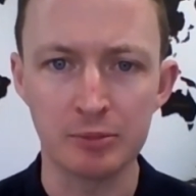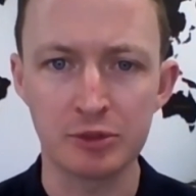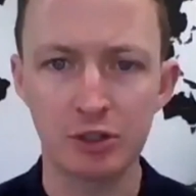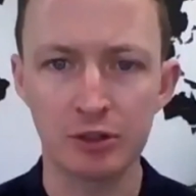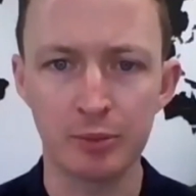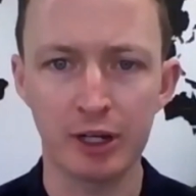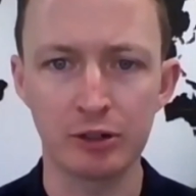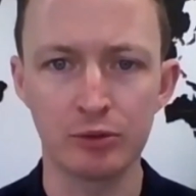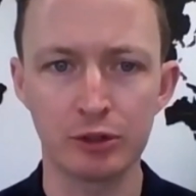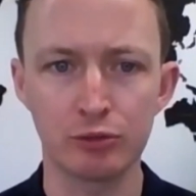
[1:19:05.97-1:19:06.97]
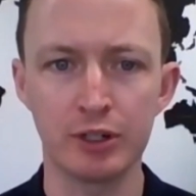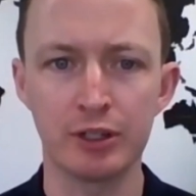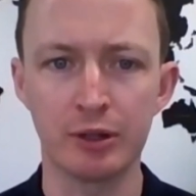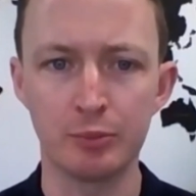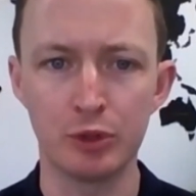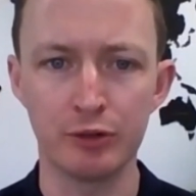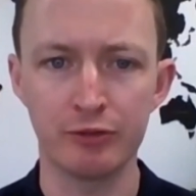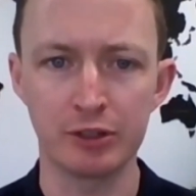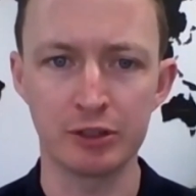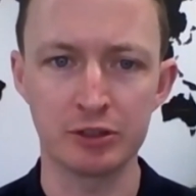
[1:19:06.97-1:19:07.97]
do the panel agree that more
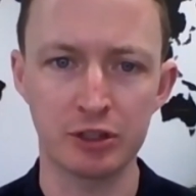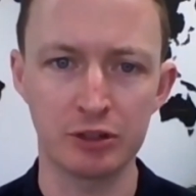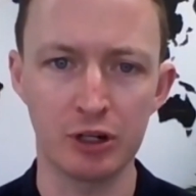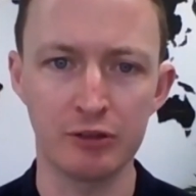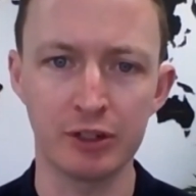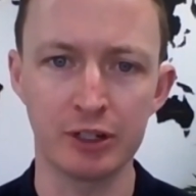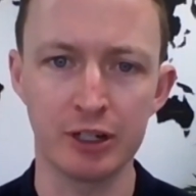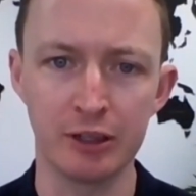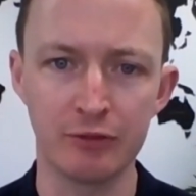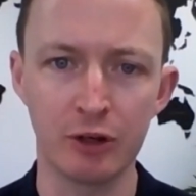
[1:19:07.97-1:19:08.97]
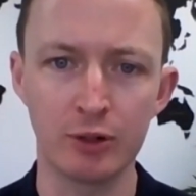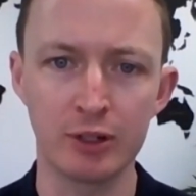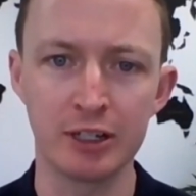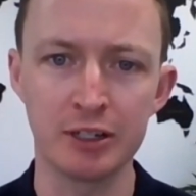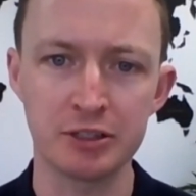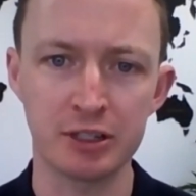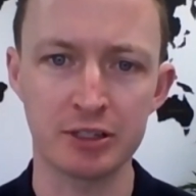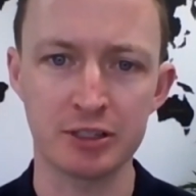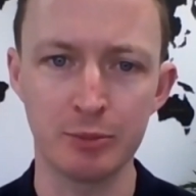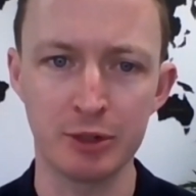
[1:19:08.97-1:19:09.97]
funders could offer, at the very least, a
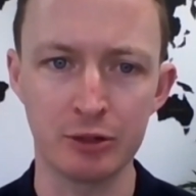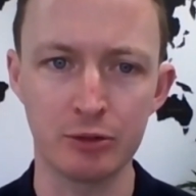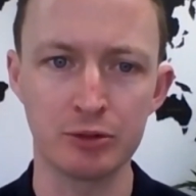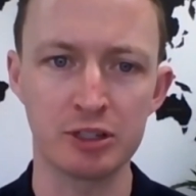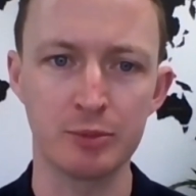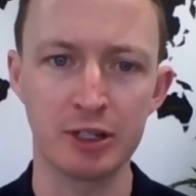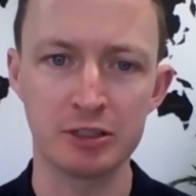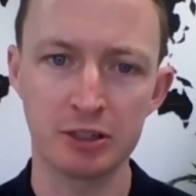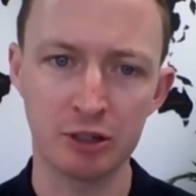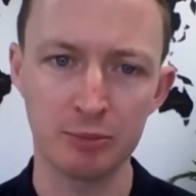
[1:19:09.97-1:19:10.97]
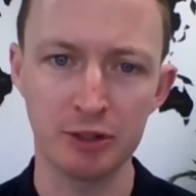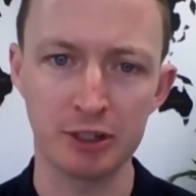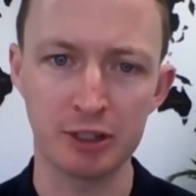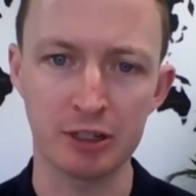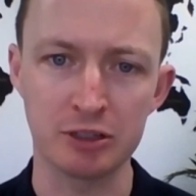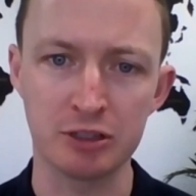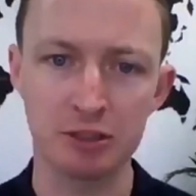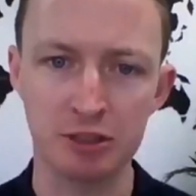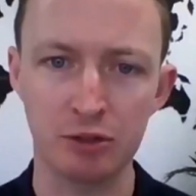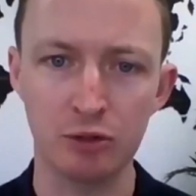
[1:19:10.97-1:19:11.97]
semi-automated communication
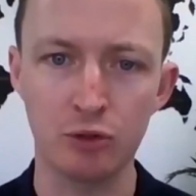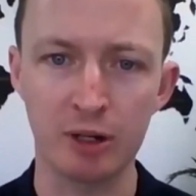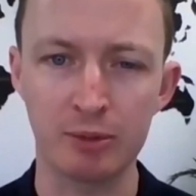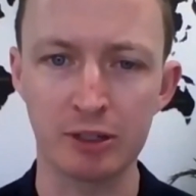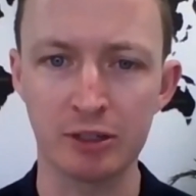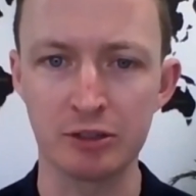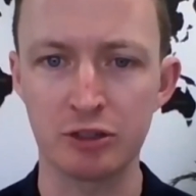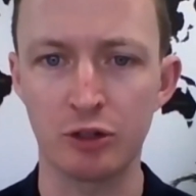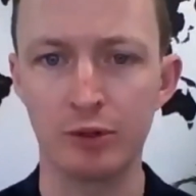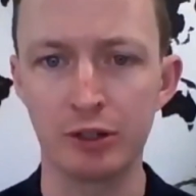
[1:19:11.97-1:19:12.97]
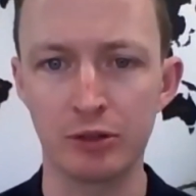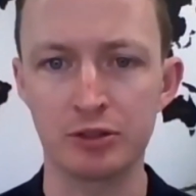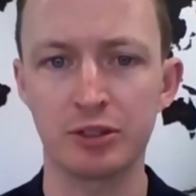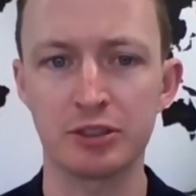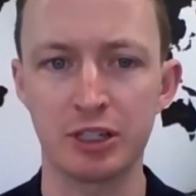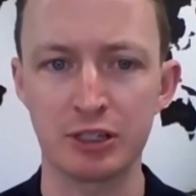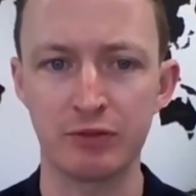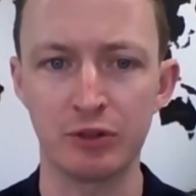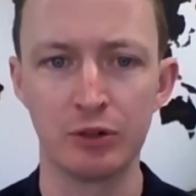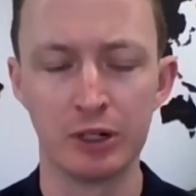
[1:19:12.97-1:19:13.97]
to all applicants who are not
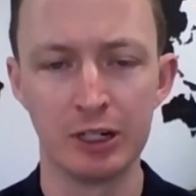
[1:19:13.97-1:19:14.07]
successful?